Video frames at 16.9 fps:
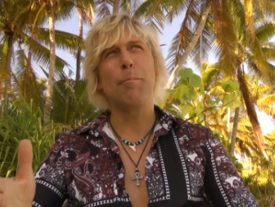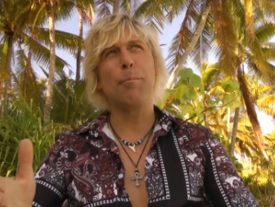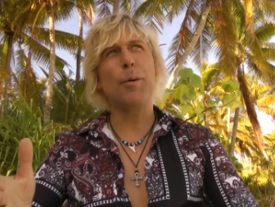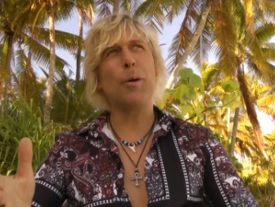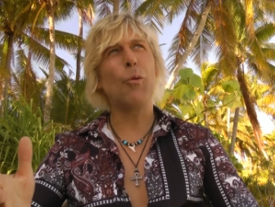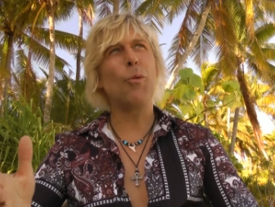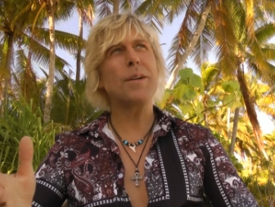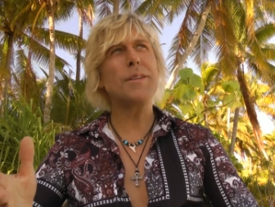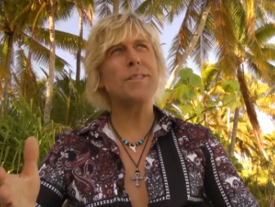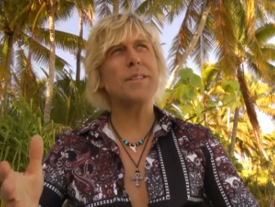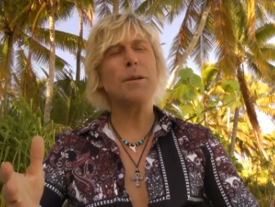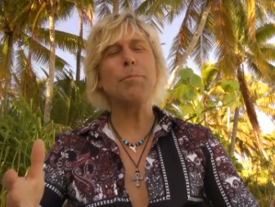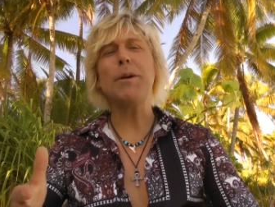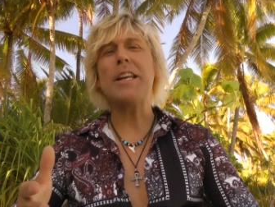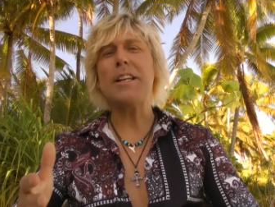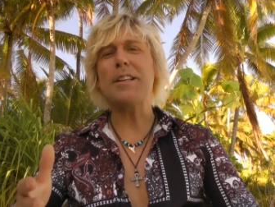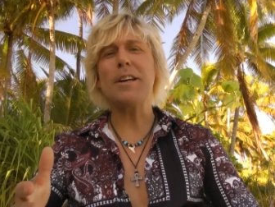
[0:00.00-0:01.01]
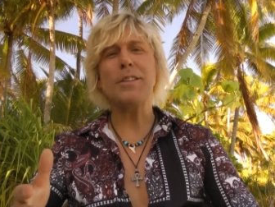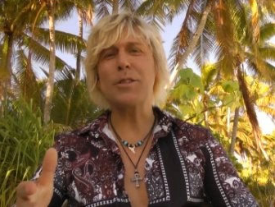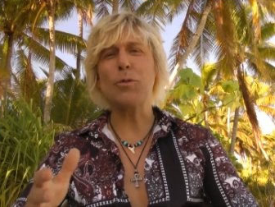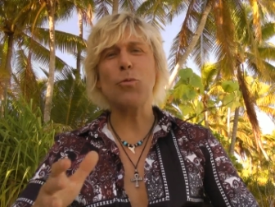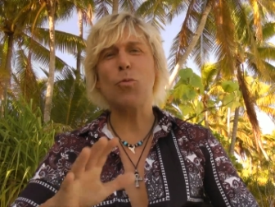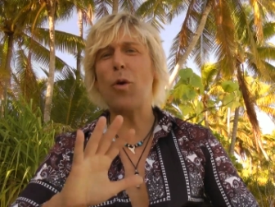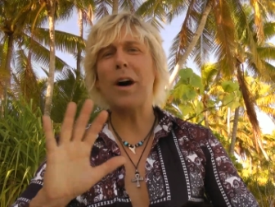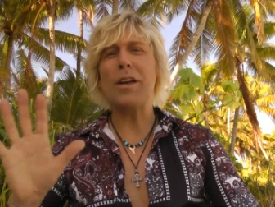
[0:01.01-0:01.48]
But once somebody
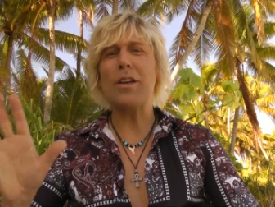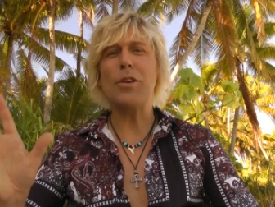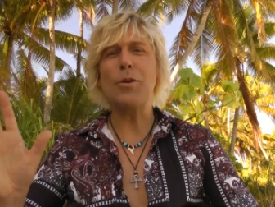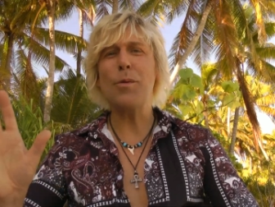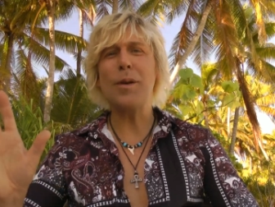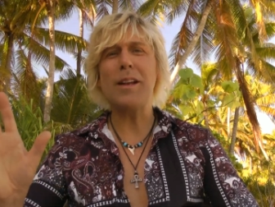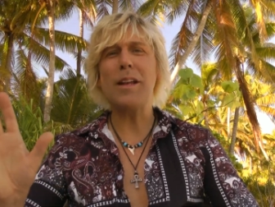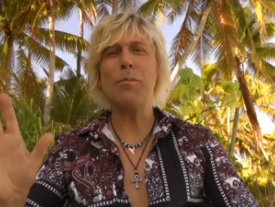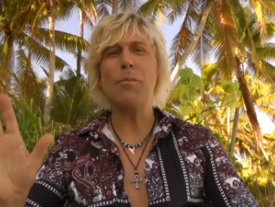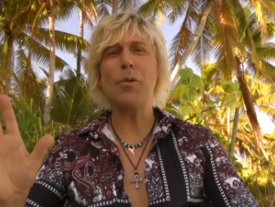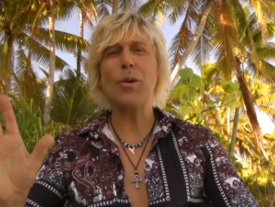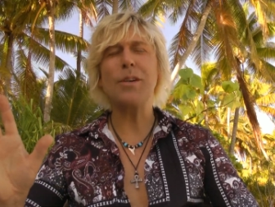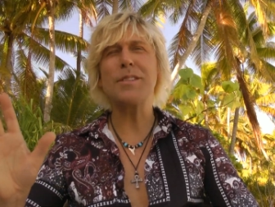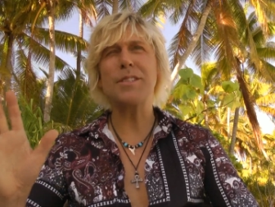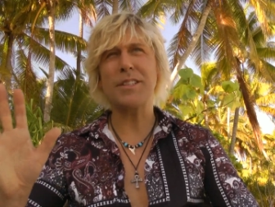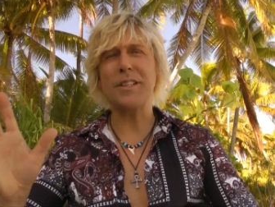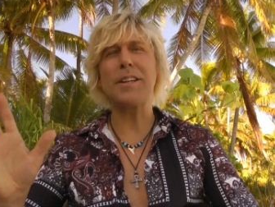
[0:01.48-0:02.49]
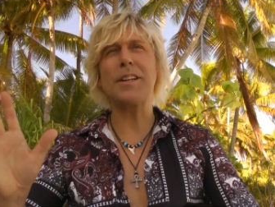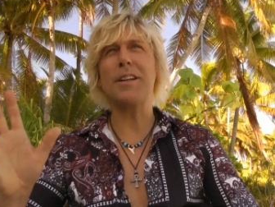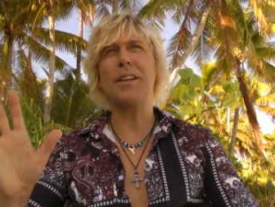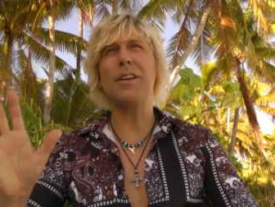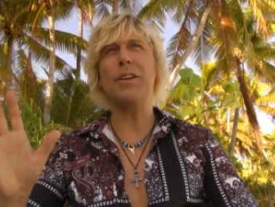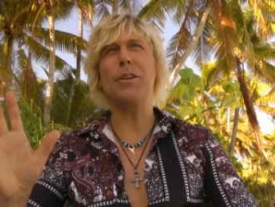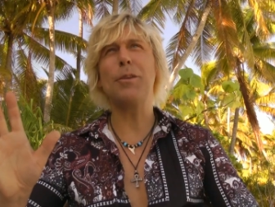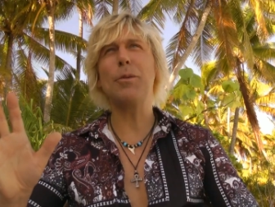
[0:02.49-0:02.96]
doesn't want you anymore,
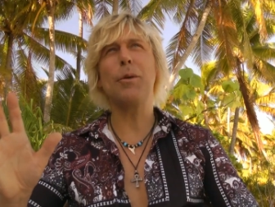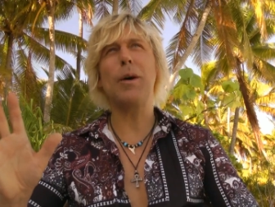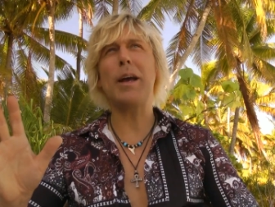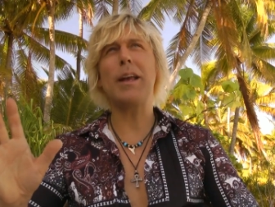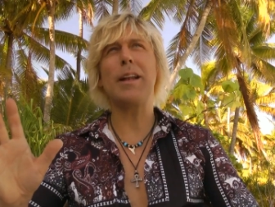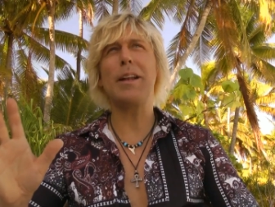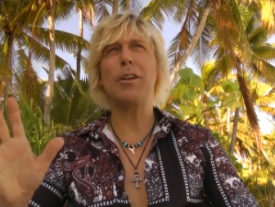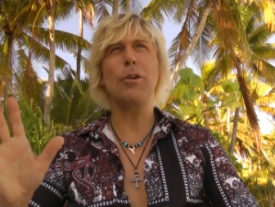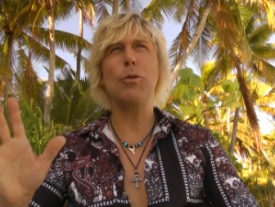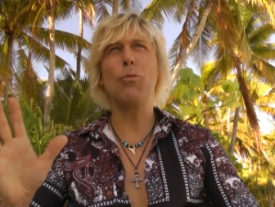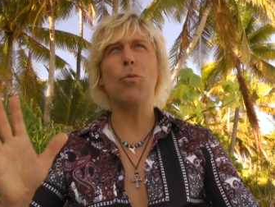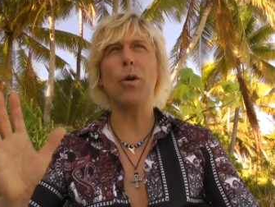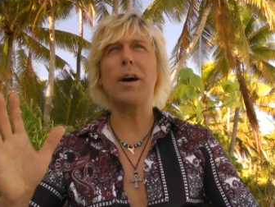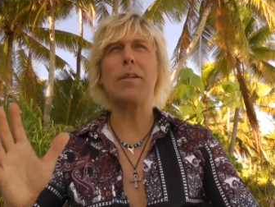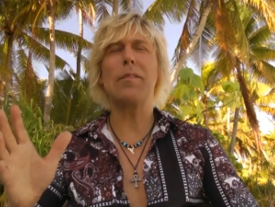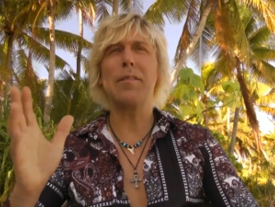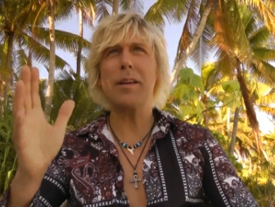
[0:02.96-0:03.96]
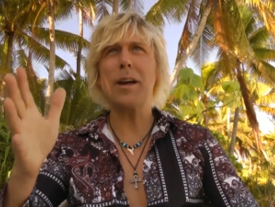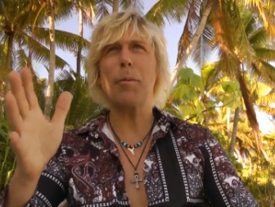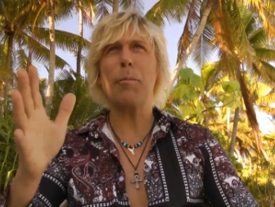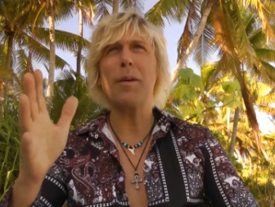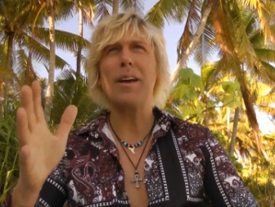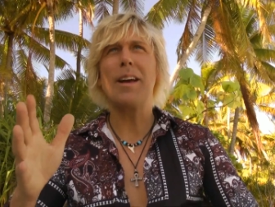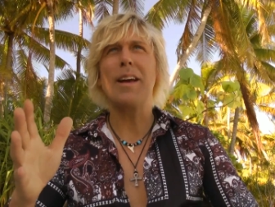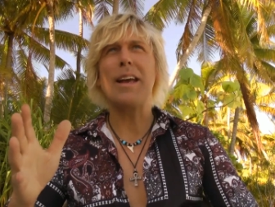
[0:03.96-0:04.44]
suddenly you wait, you want
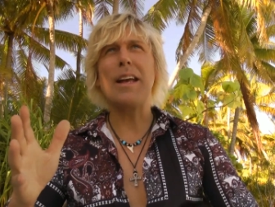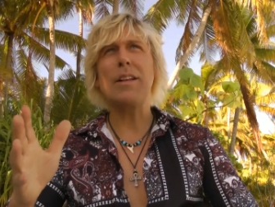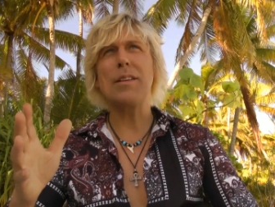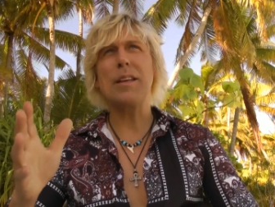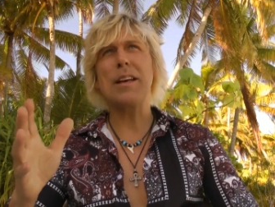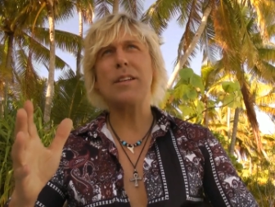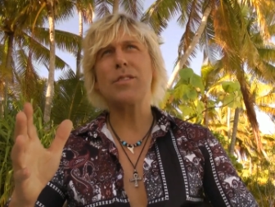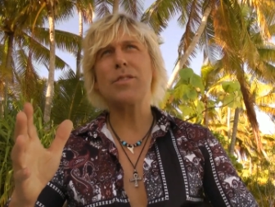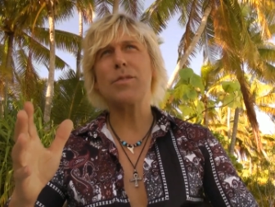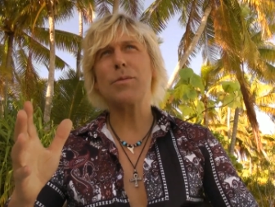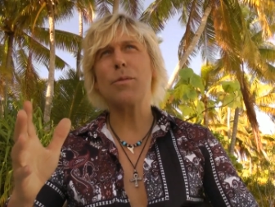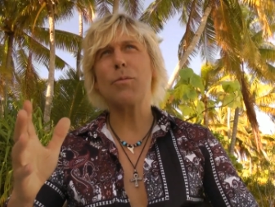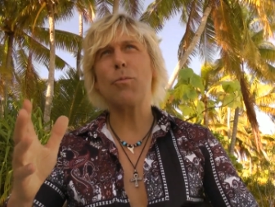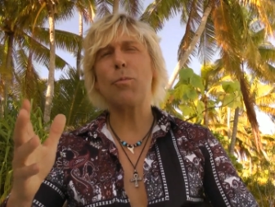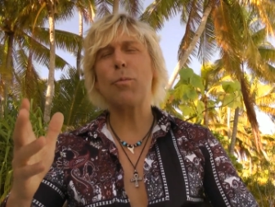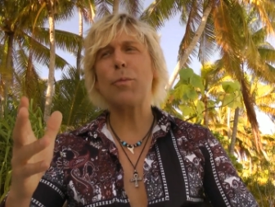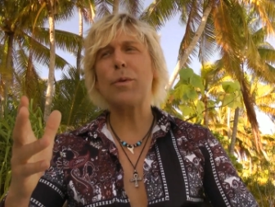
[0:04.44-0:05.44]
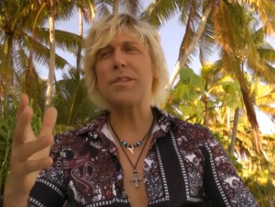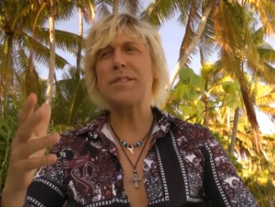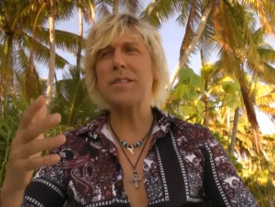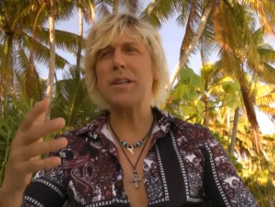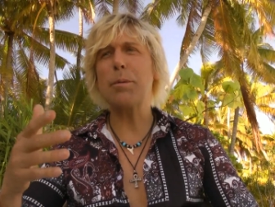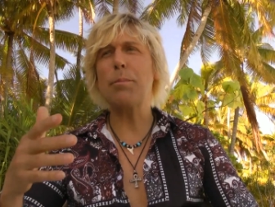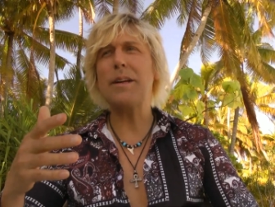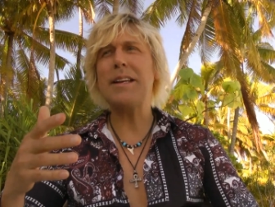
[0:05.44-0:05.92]
them. It, it's when
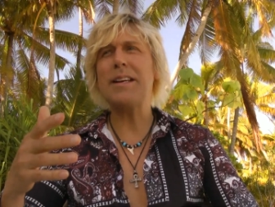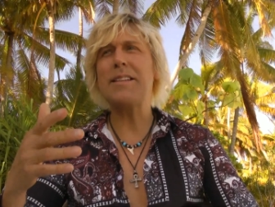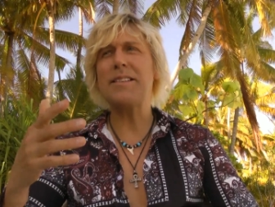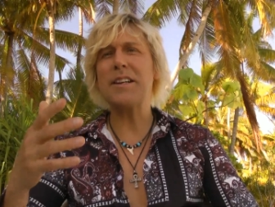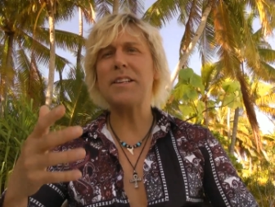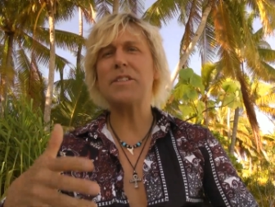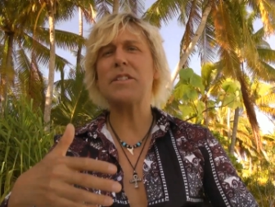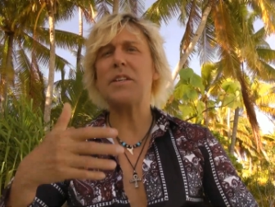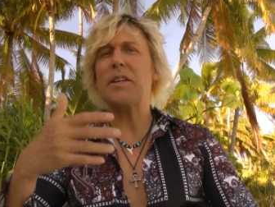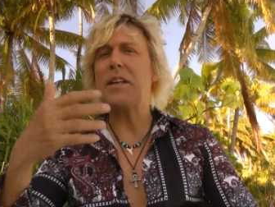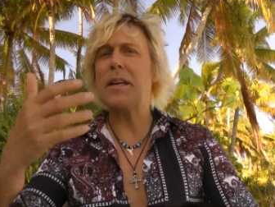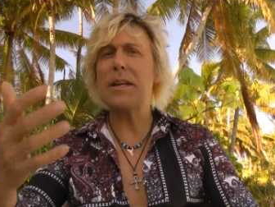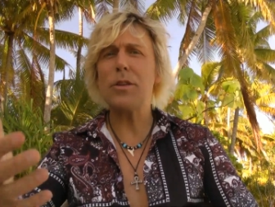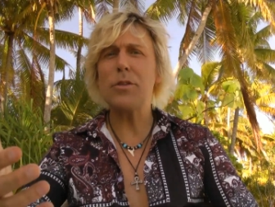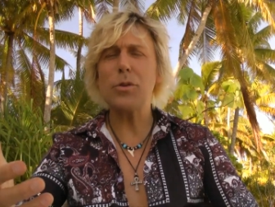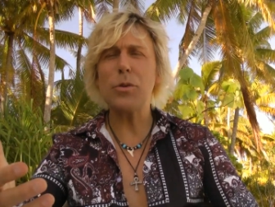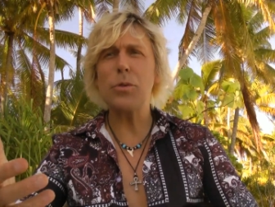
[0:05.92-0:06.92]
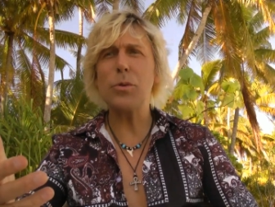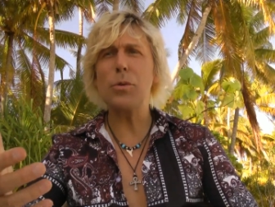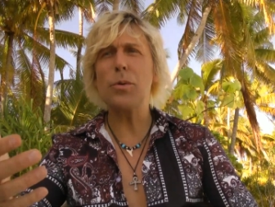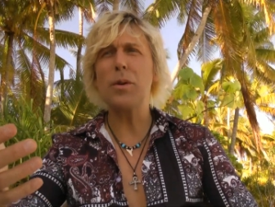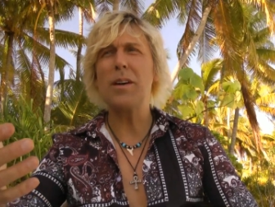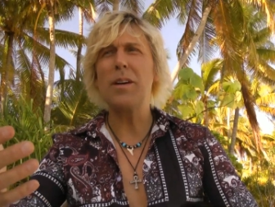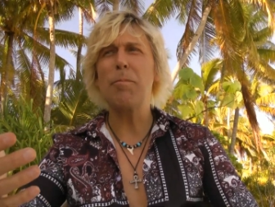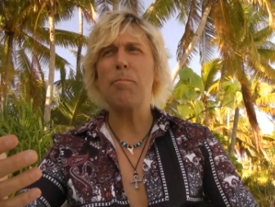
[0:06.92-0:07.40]
somebody doesn't need you